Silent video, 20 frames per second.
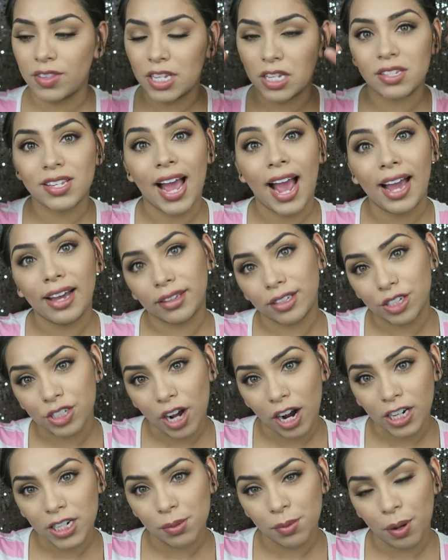these highly
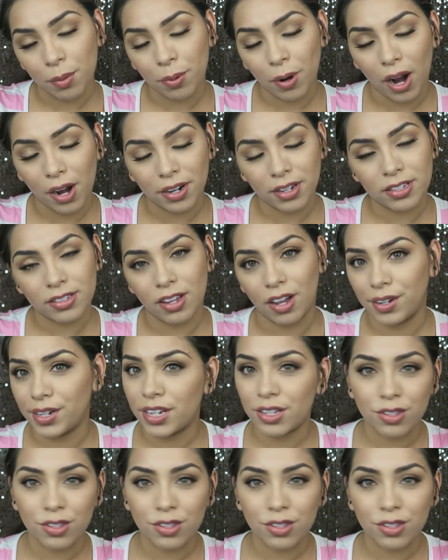talked about products on